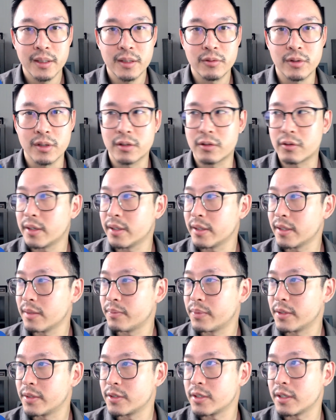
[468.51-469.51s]
We greatly
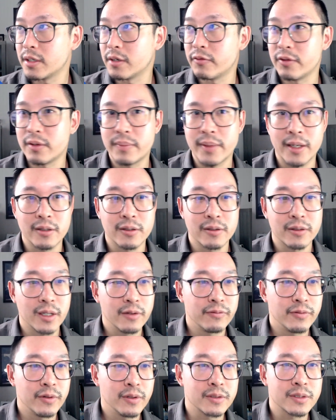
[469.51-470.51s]
appreciate your feedback. Okay,
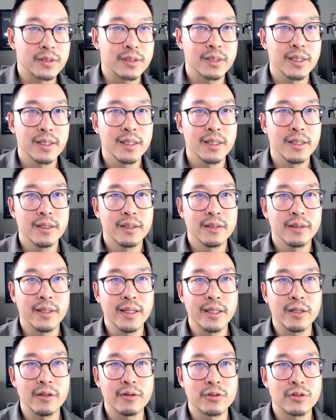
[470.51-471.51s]
folks,
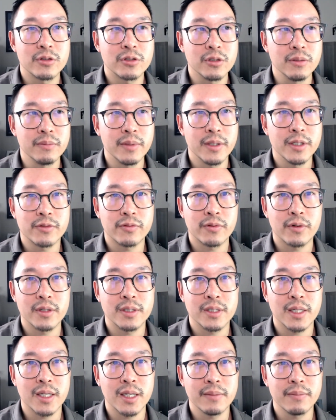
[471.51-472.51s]
thank you so much for your
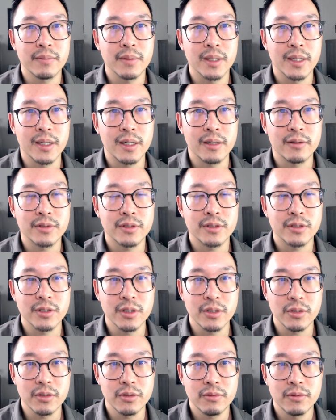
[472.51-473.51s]
time, and I'll see
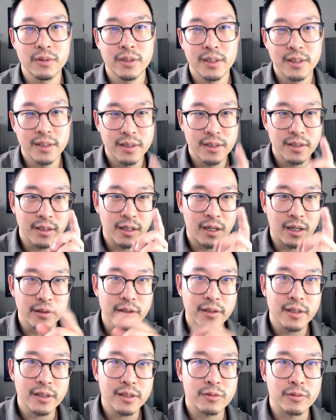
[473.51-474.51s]
you on the
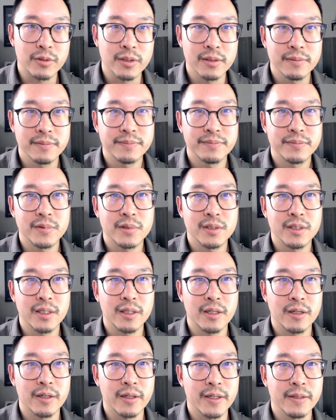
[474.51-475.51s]
next one. Take
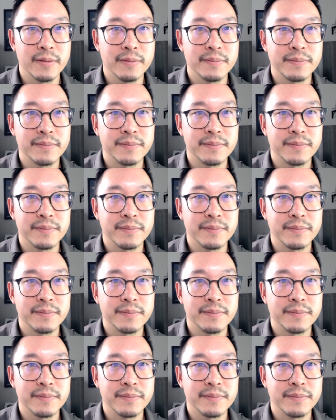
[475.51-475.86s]
care now.